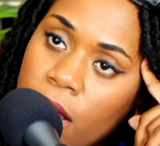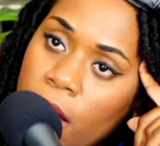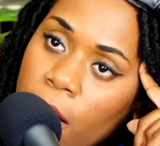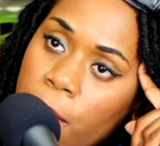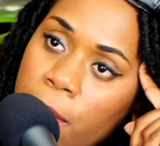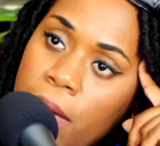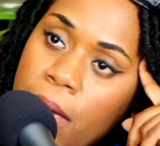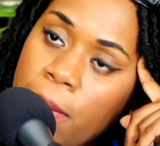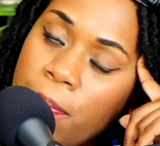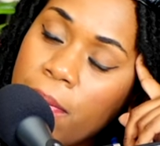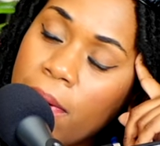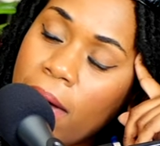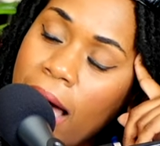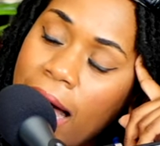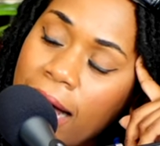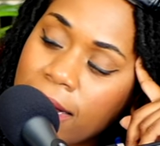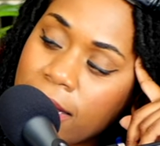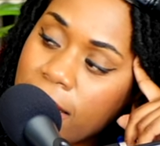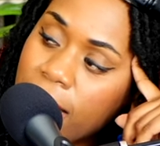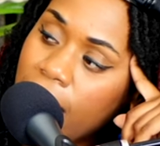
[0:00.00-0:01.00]
People
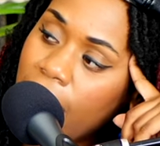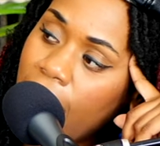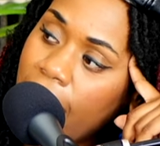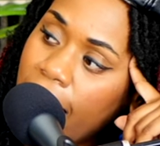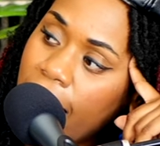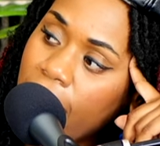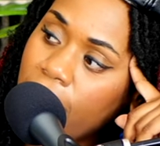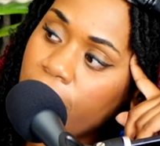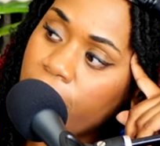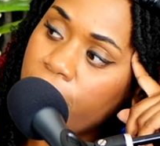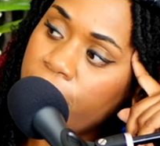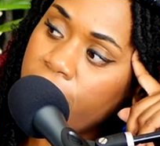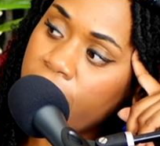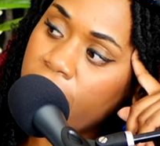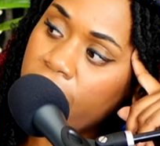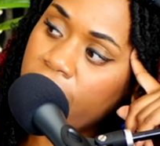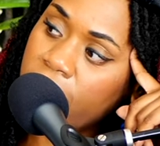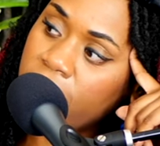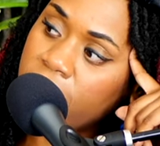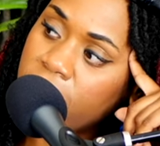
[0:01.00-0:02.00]
acting like
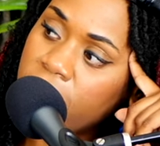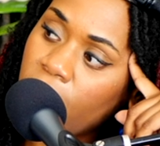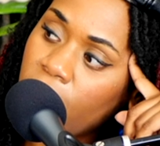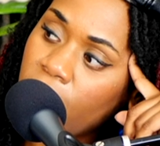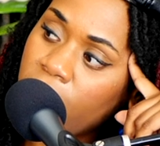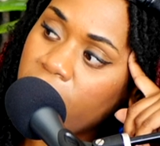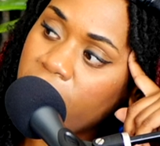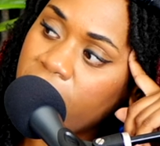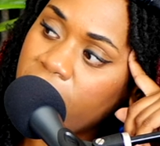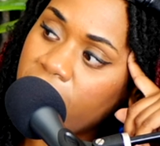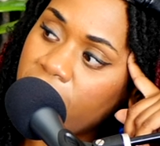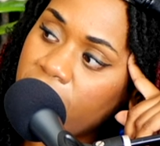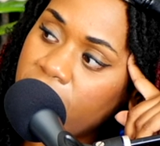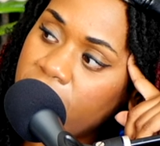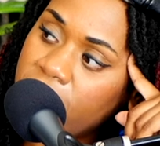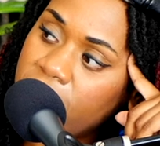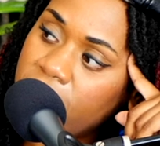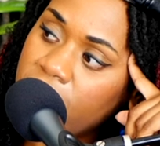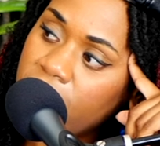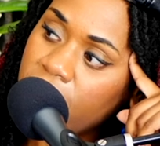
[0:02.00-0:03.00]
vegans don't
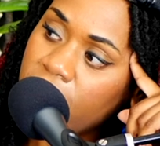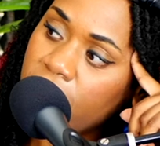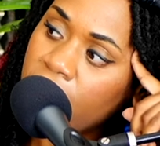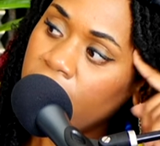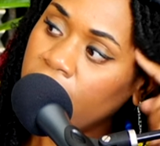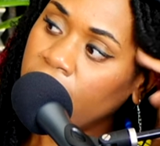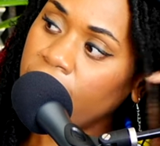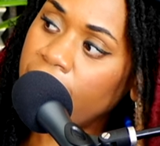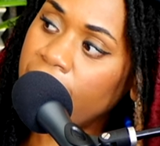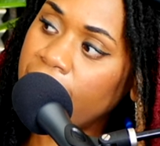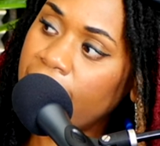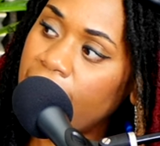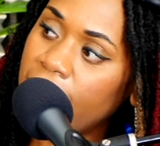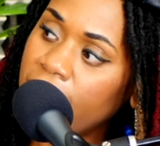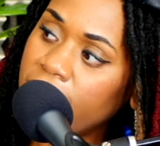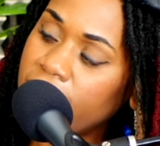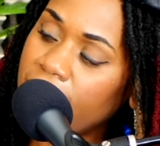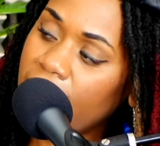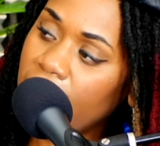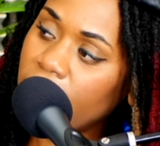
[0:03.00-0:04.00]
exist and that
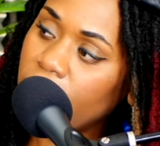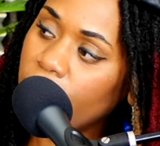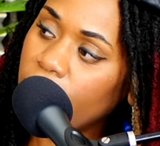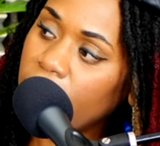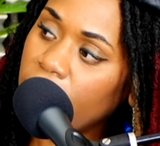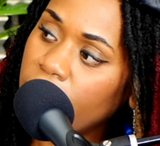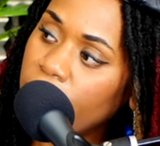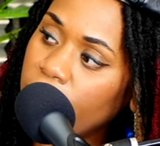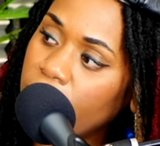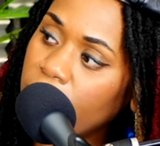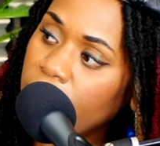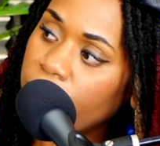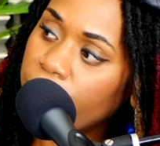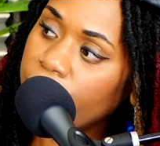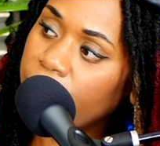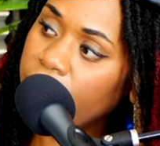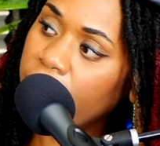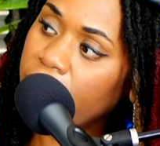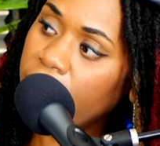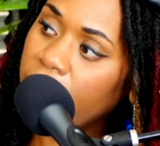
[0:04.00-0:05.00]
it's not twenty
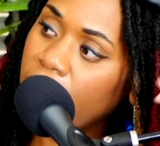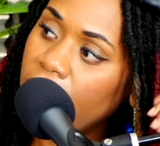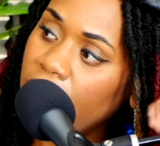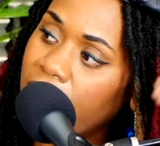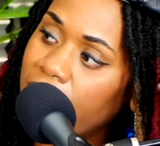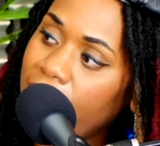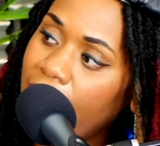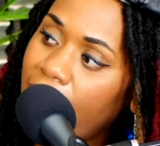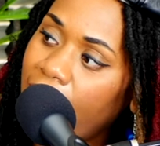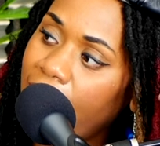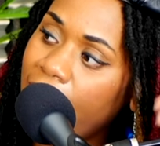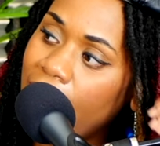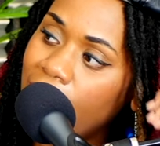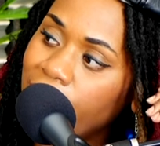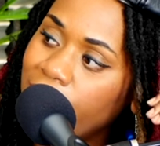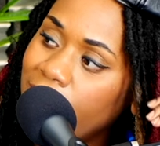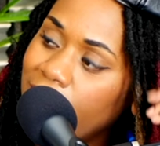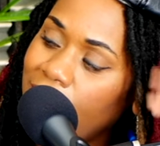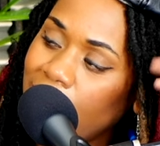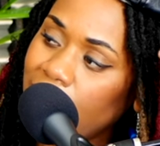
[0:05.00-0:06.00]
twenty-three and not
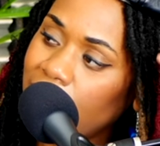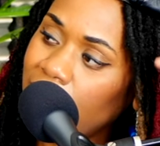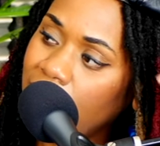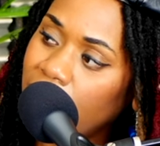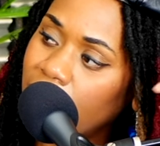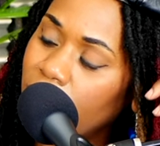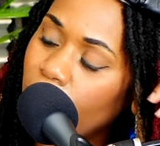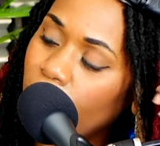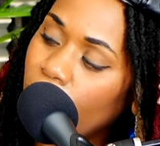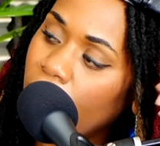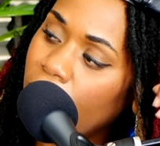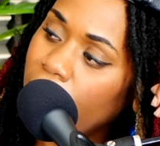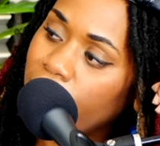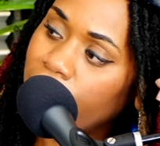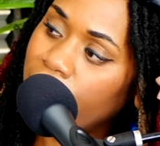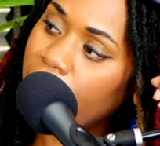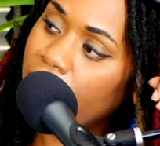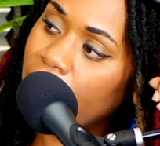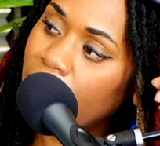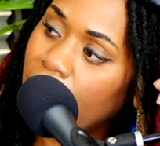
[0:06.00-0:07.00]
having at least one
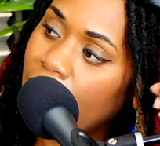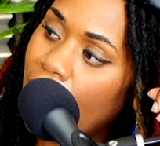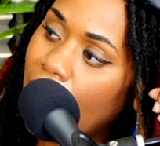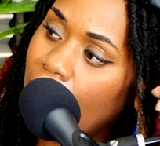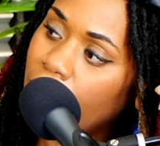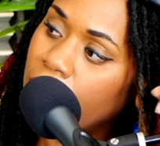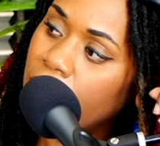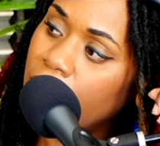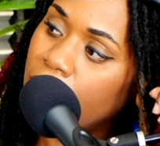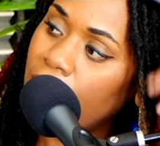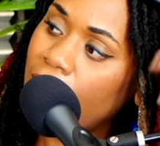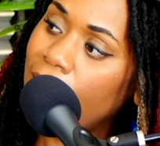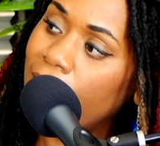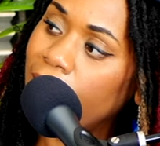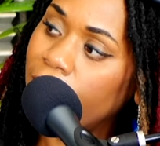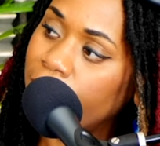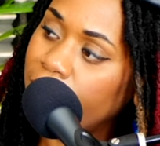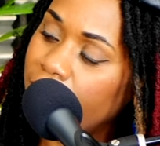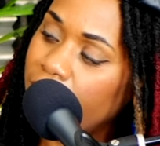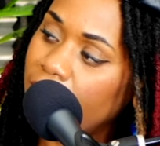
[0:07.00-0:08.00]
vegan, vegan option, option at
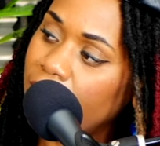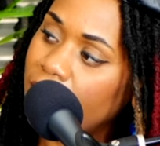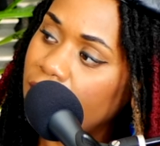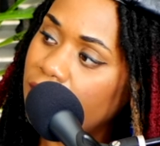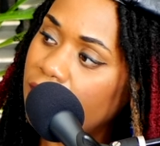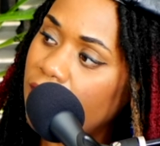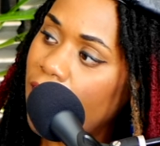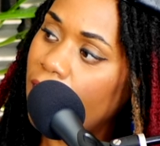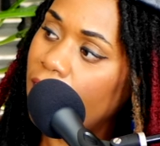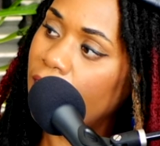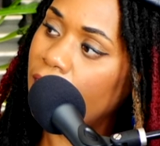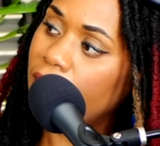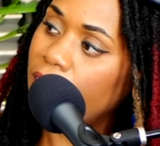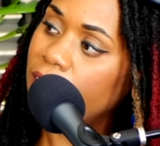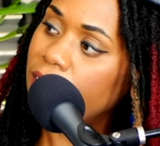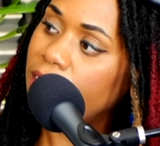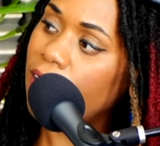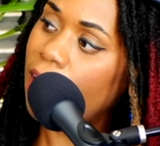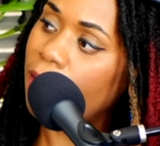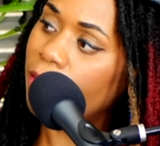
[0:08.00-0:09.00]
events, at
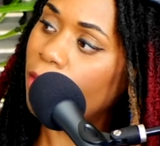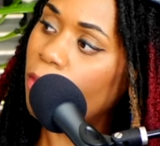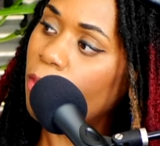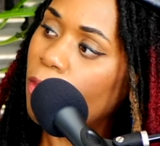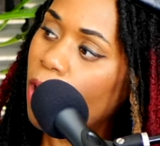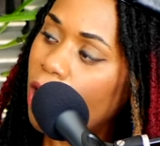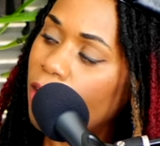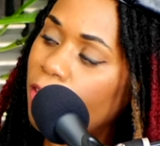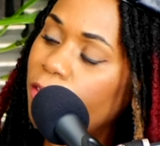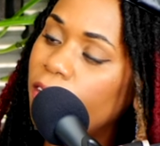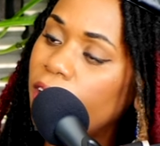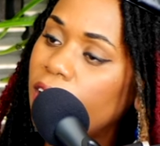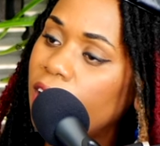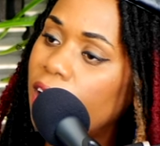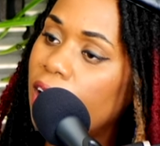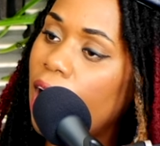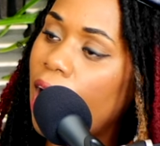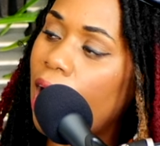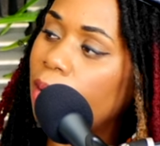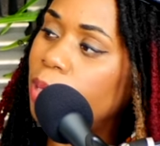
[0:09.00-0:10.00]
least having mm, one
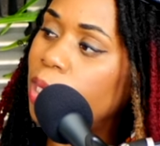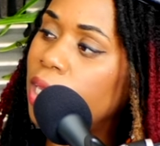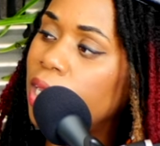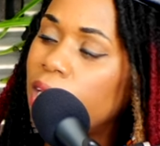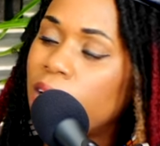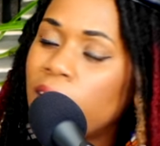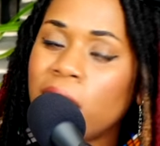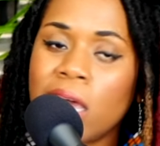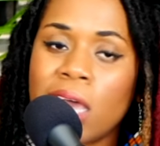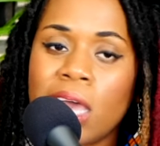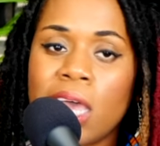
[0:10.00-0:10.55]
vegan option. Point.